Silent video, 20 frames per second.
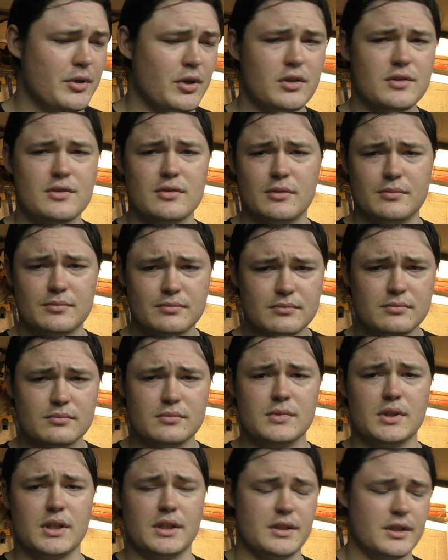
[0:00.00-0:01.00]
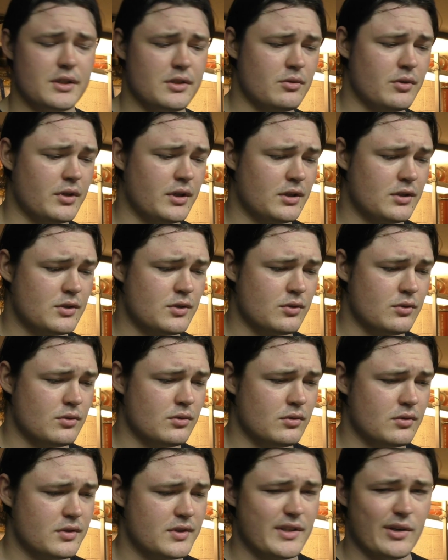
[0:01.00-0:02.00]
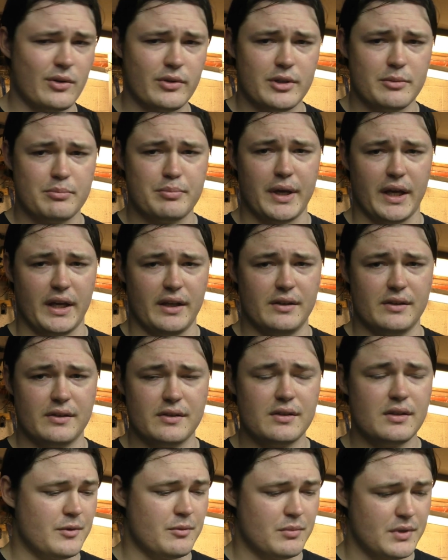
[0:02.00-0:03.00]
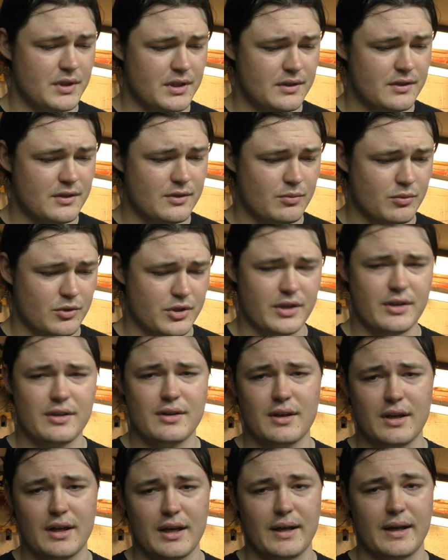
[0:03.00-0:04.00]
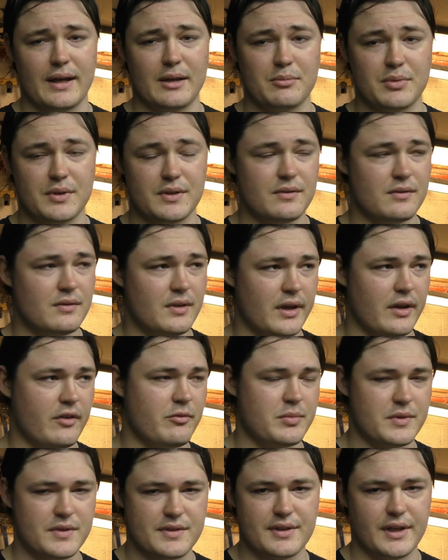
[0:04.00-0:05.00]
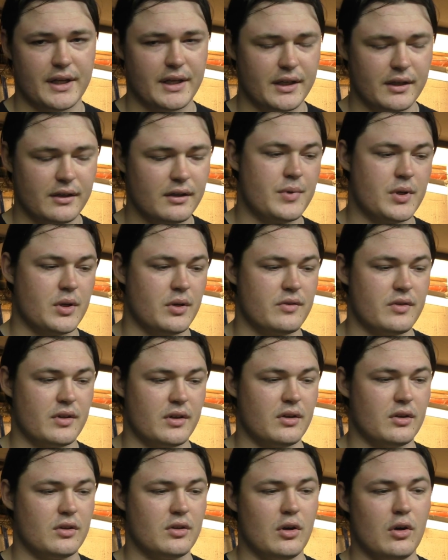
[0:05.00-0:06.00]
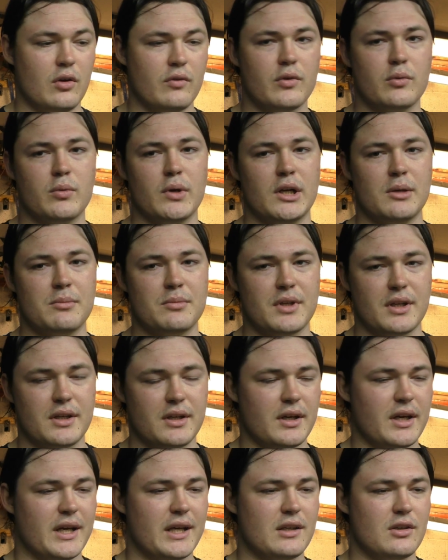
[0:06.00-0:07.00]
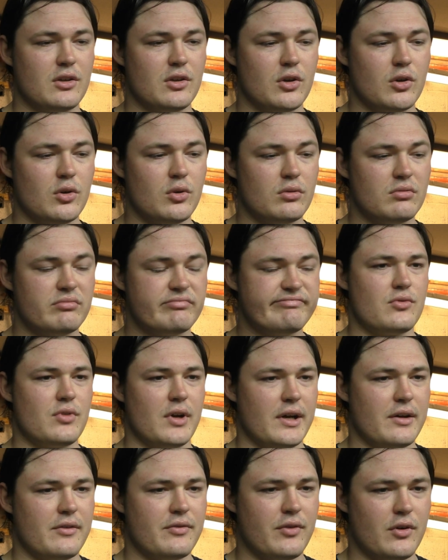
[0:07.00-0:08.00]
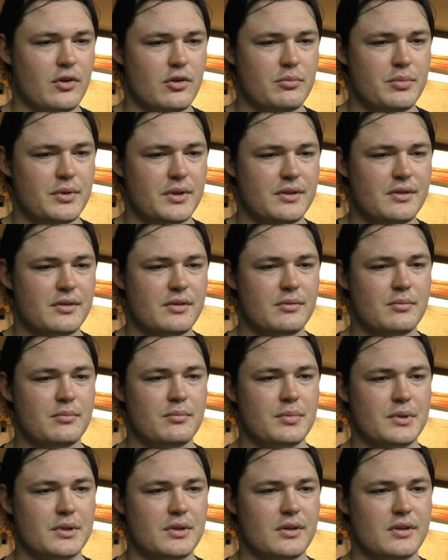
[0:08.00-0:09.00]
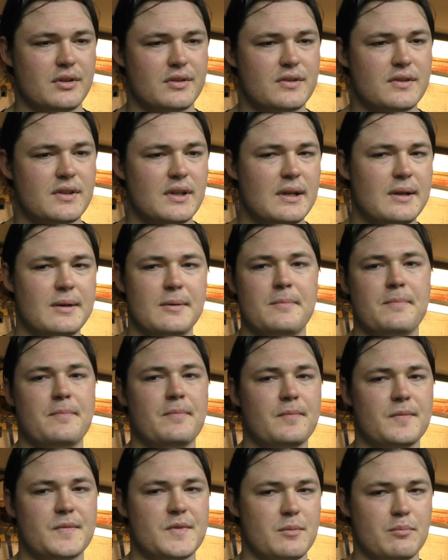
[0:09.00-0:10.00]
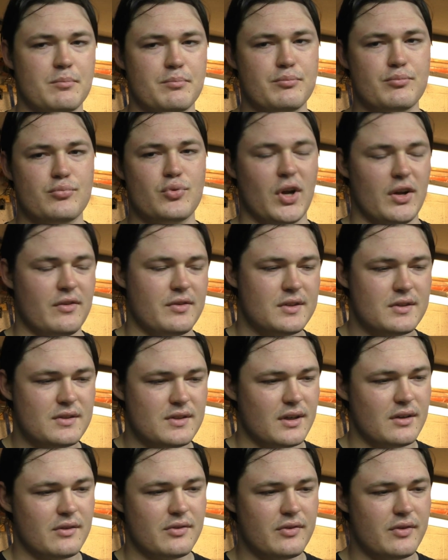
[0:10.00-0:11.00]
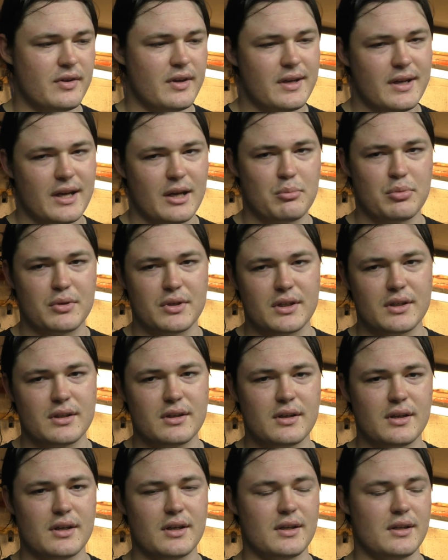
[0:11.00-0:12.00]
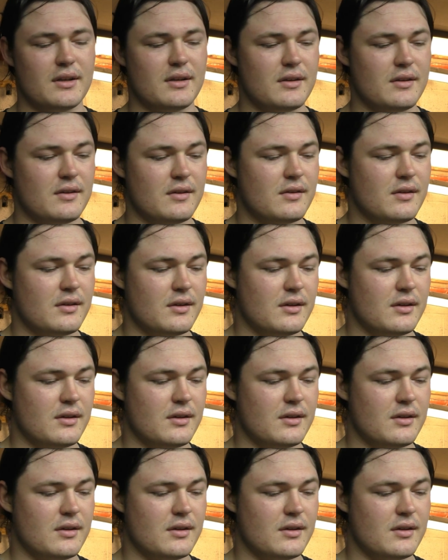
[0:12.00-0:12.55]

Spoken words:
And also continuing to slowly paint the minis, which I have been slacking because I got overwhelmed and I had no drive for a bit because some private stuff happening, and